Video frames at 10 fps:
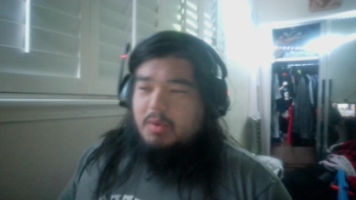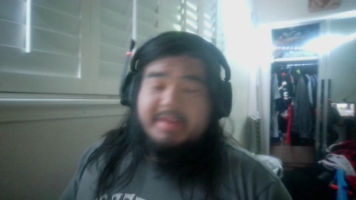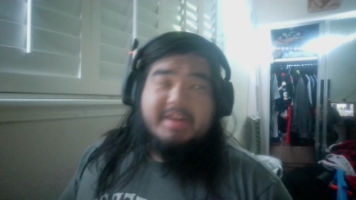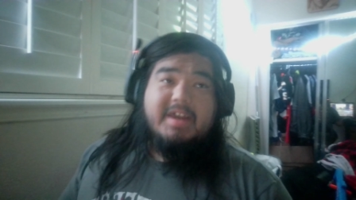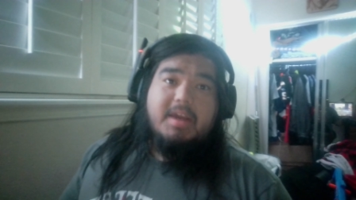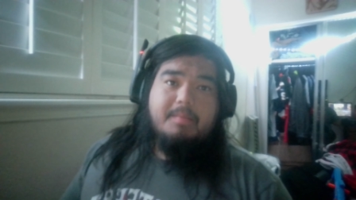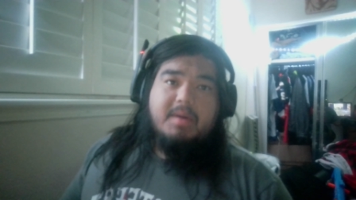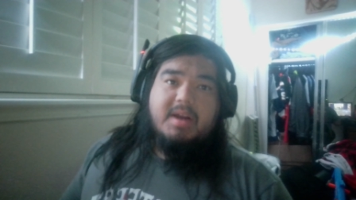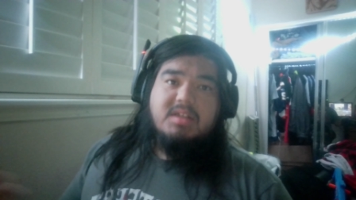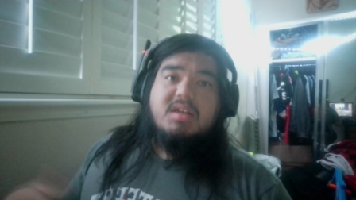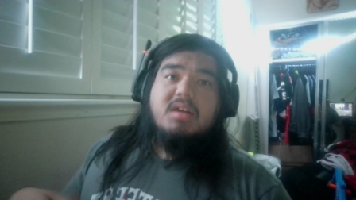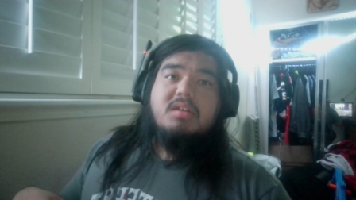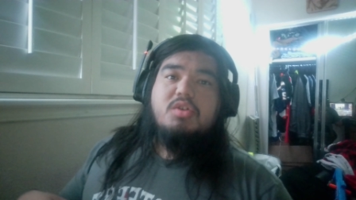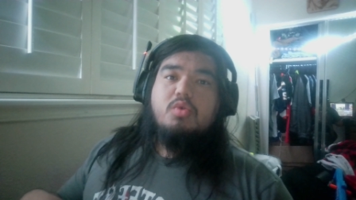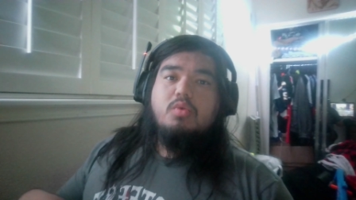the game, I decided
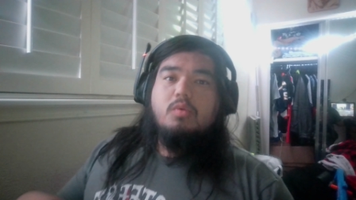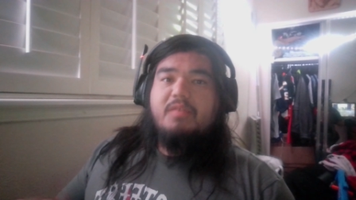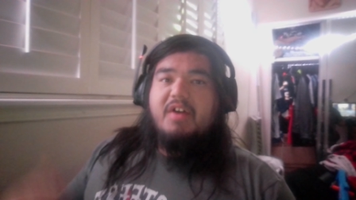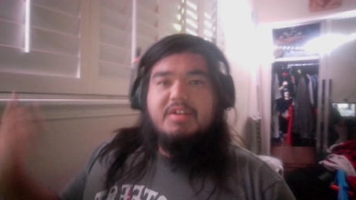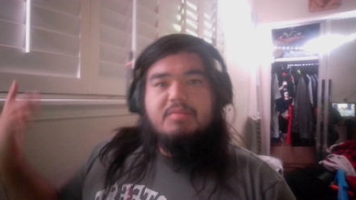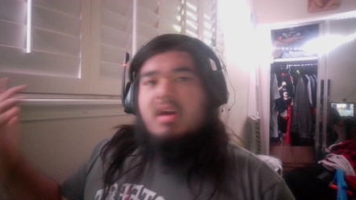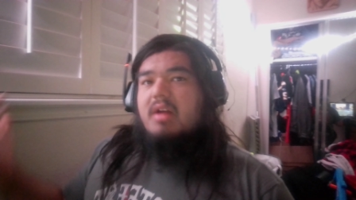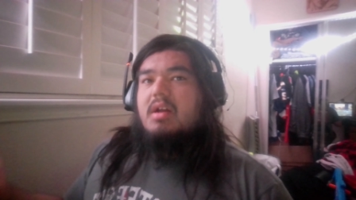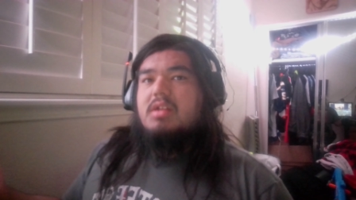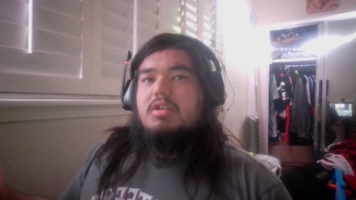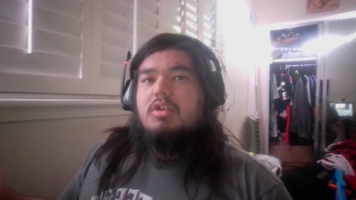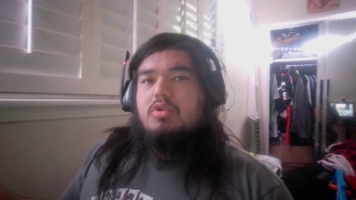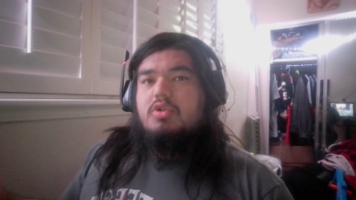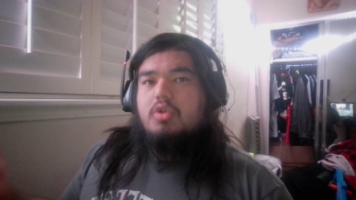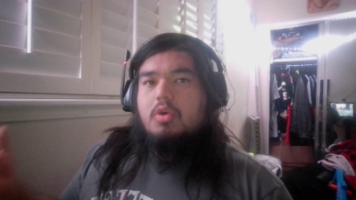to find some highlights on
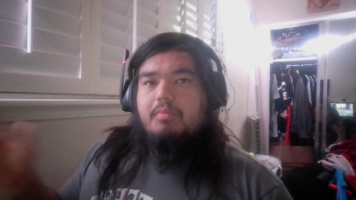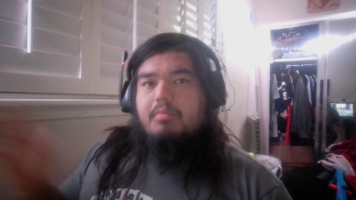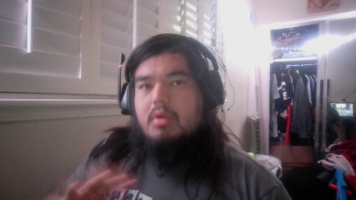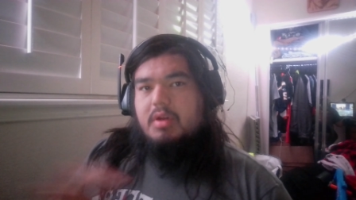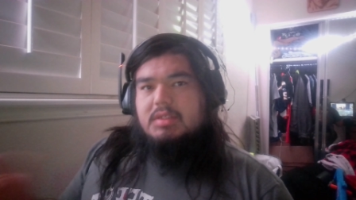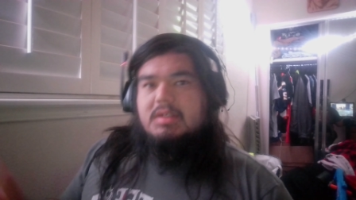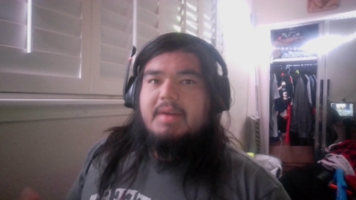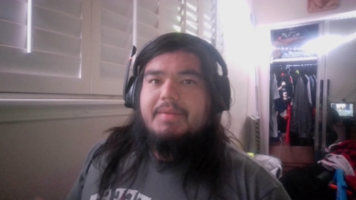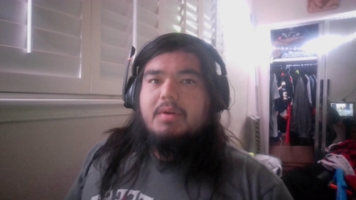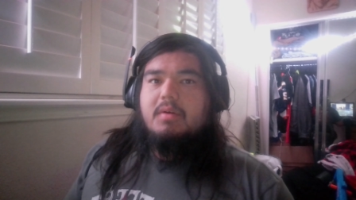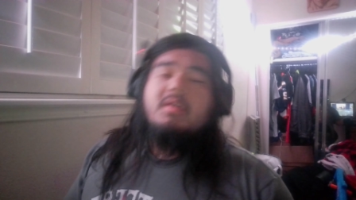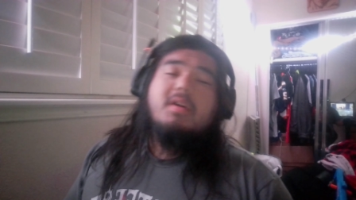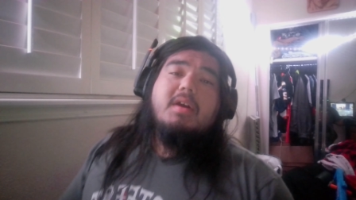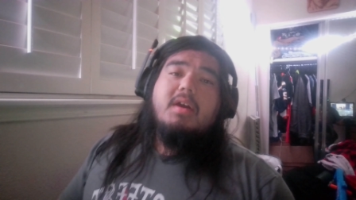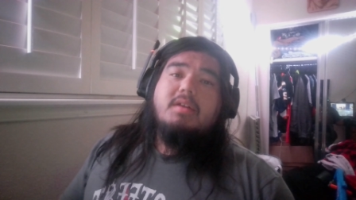YouTube, put it together,
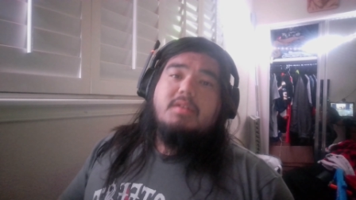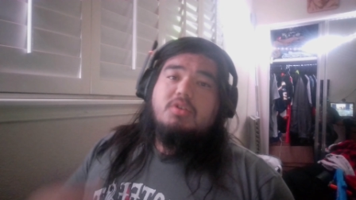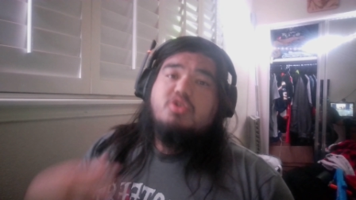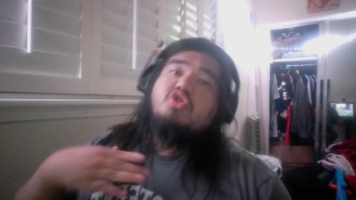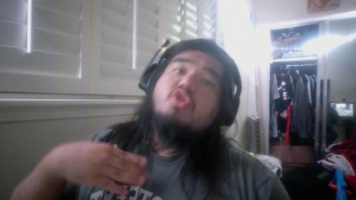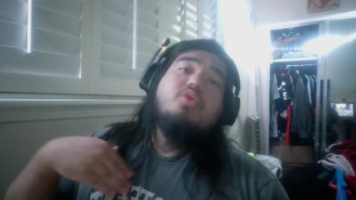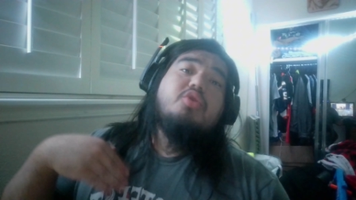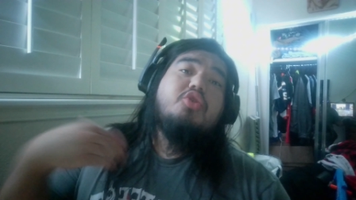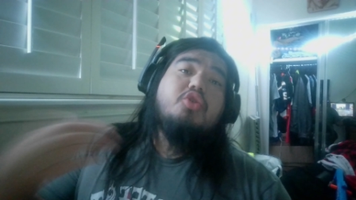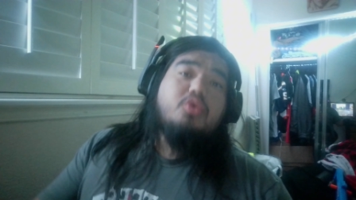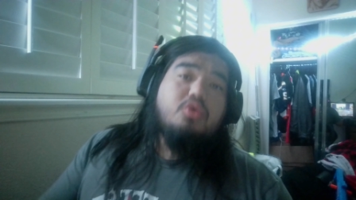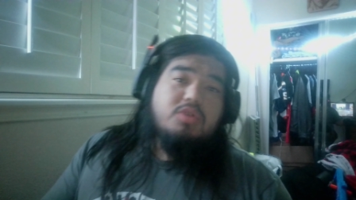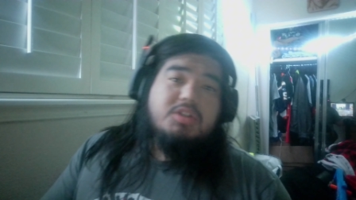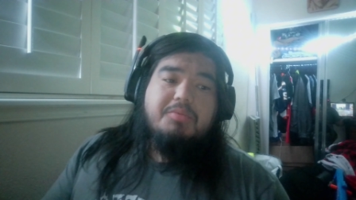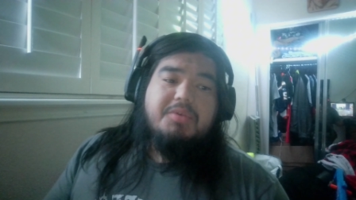then show you
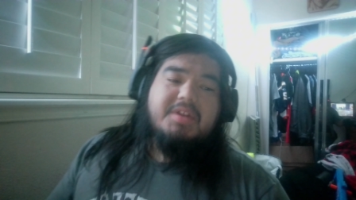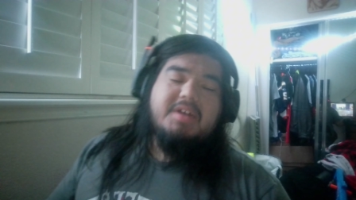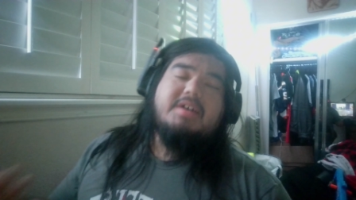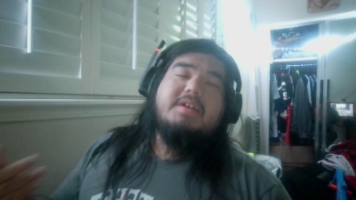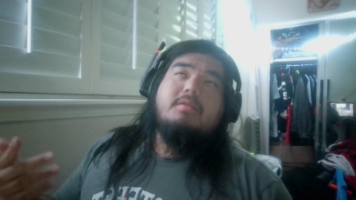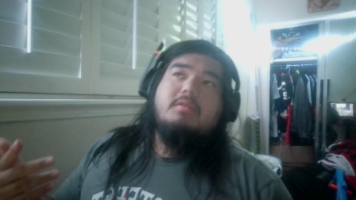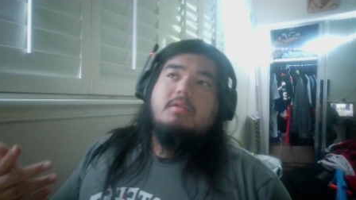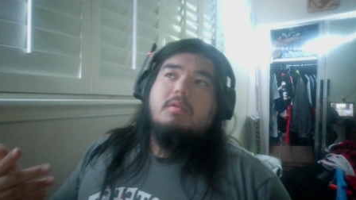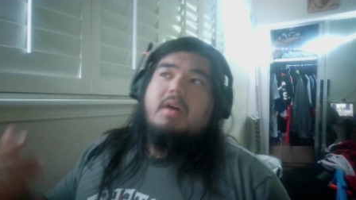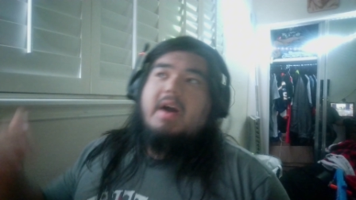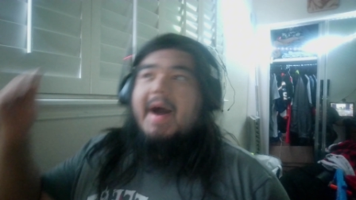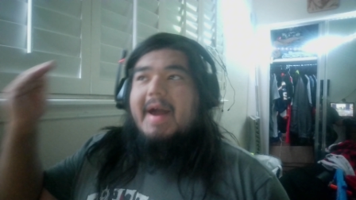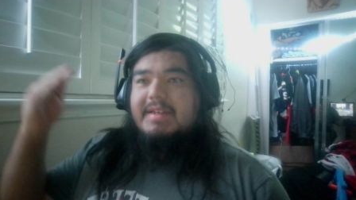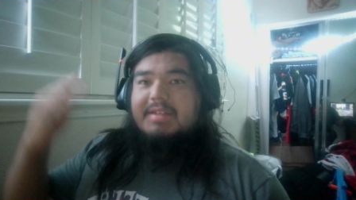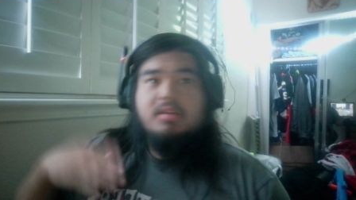some of the highs
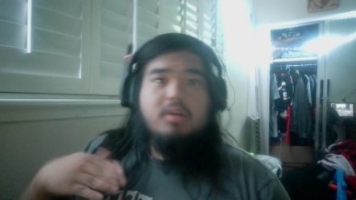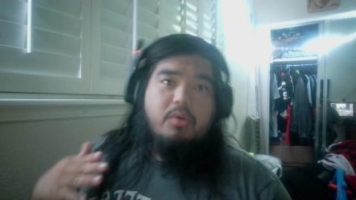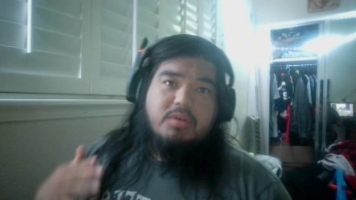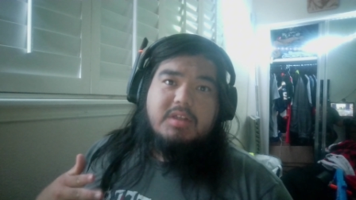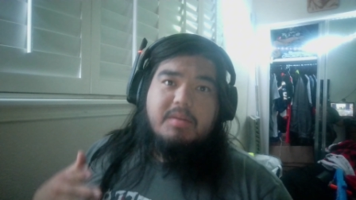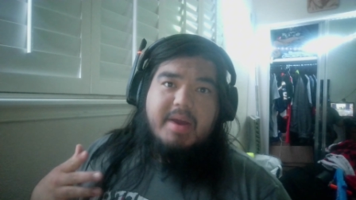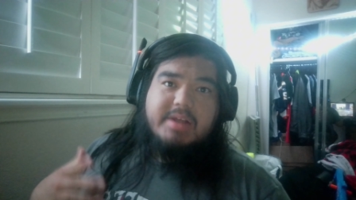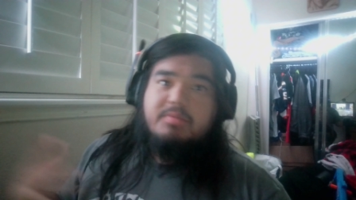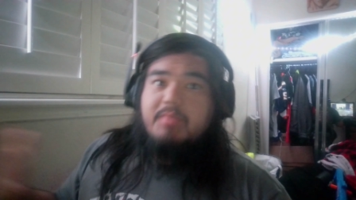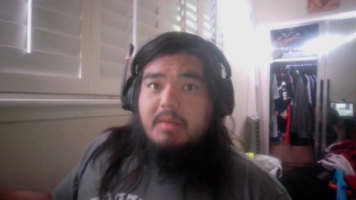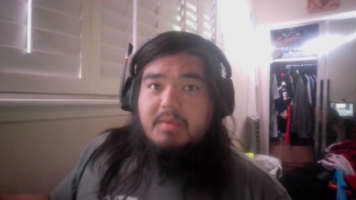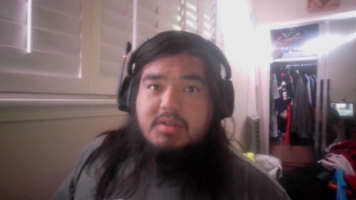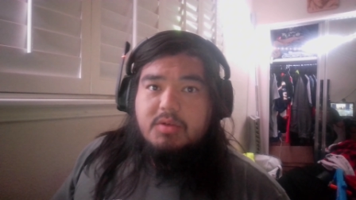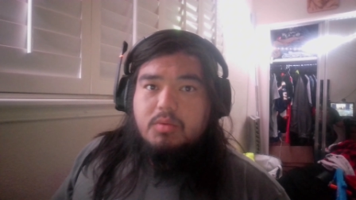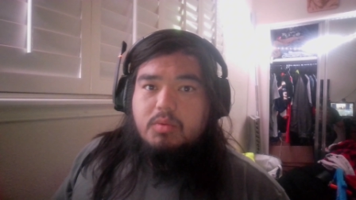and lows of the match, maybe
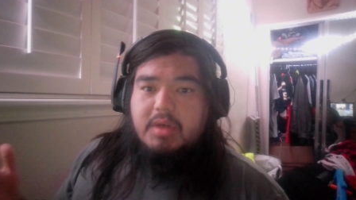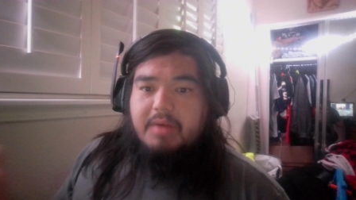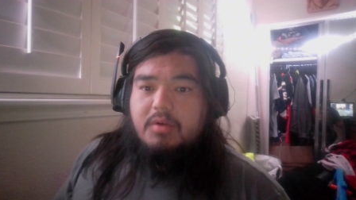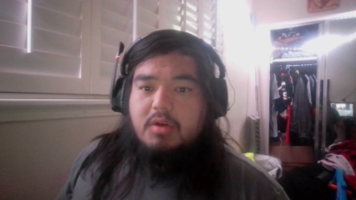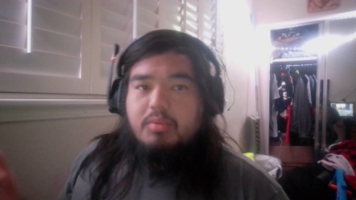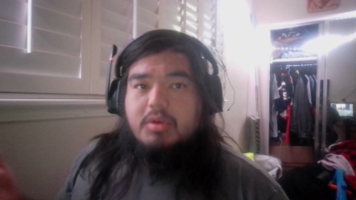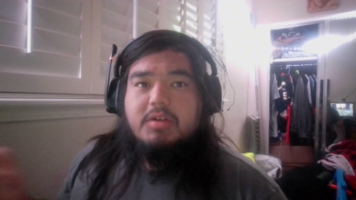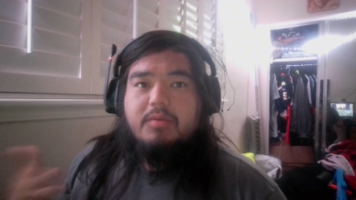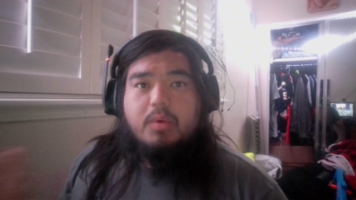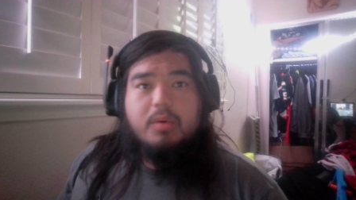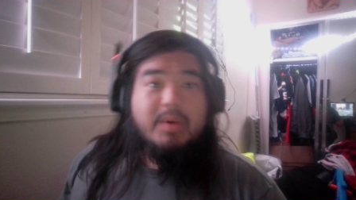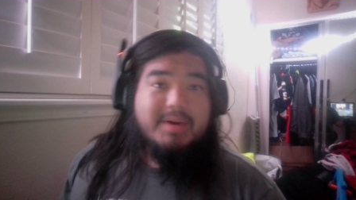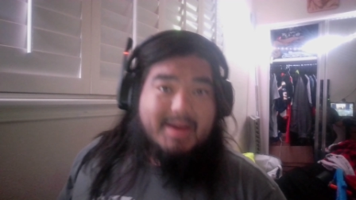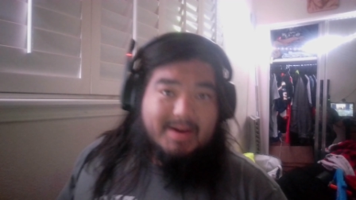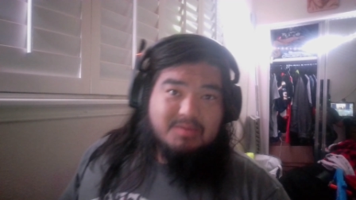to give you an impression of what went down.